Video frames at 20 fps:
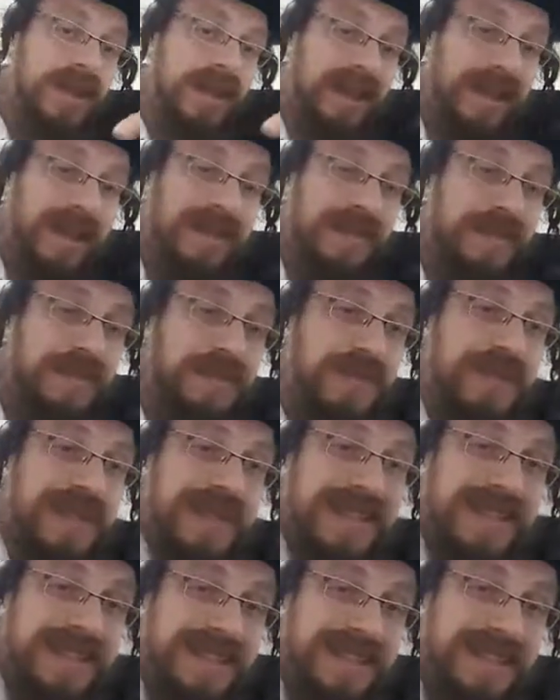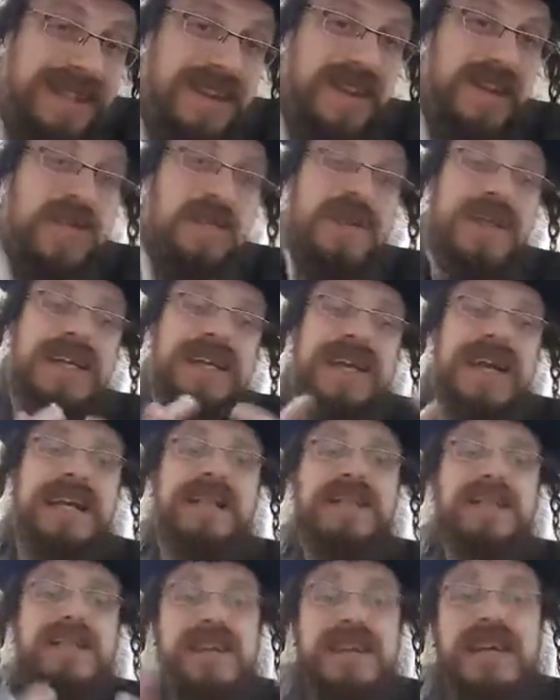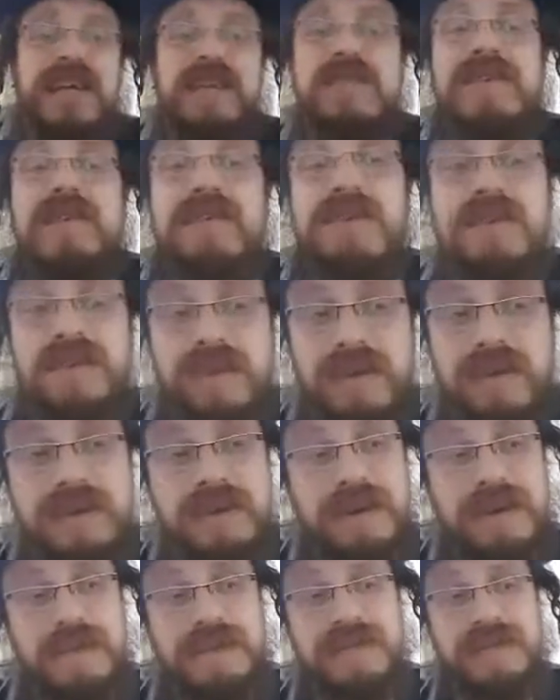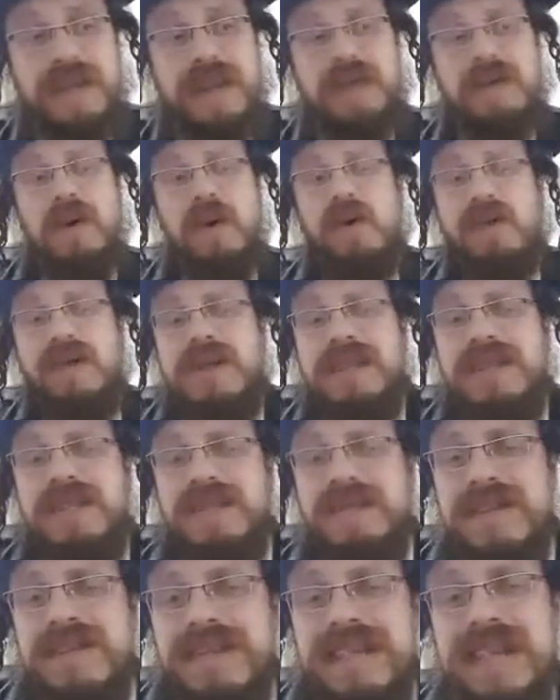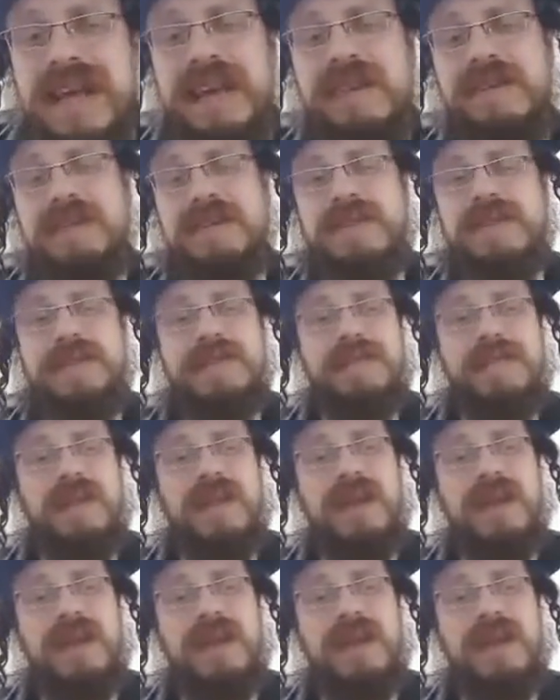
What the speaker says: that through this we're connected to the giving of the Torah and the holiness of its letters,